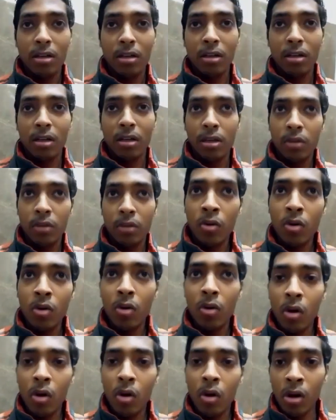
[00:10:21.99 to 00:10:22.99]
you know,
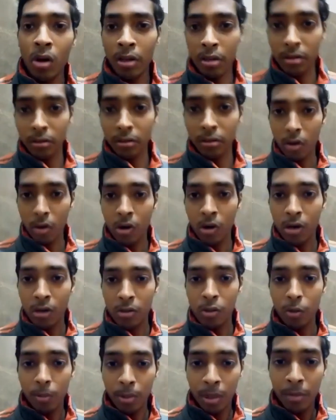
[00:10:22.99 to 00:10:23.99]
God or
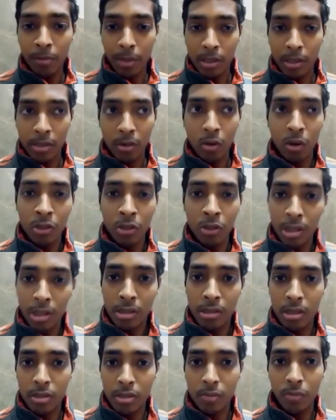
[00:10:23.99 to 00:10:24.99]
Supreme
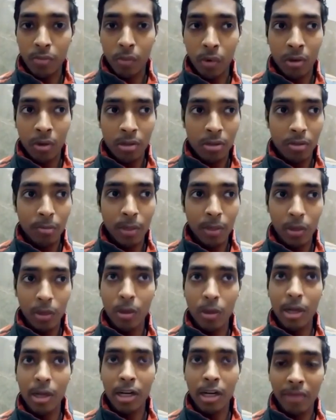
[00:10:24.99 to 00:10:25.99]
Consciousness wants me to
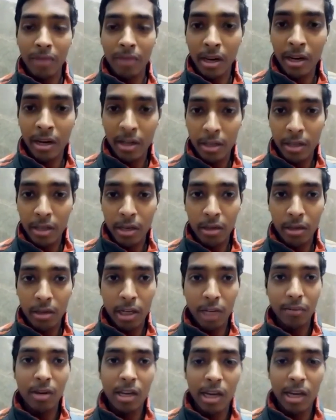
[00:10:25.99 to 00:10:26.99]
get awakened, then it
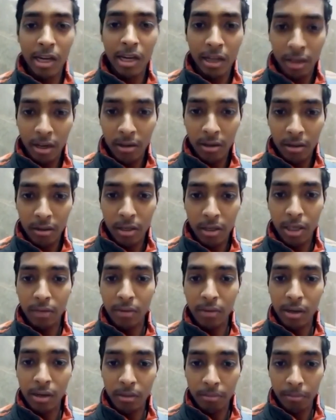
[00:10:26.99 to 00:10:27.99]

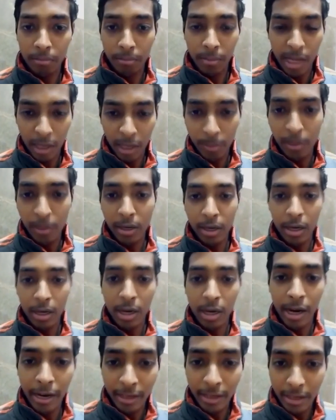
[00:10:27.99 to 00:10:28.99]
will make me
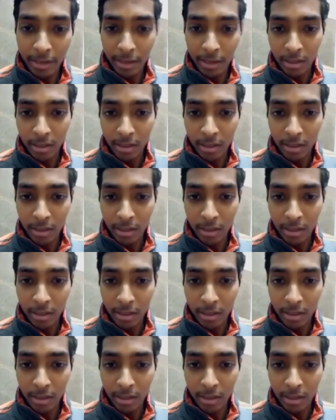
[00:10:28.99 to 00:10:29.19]
enlightened.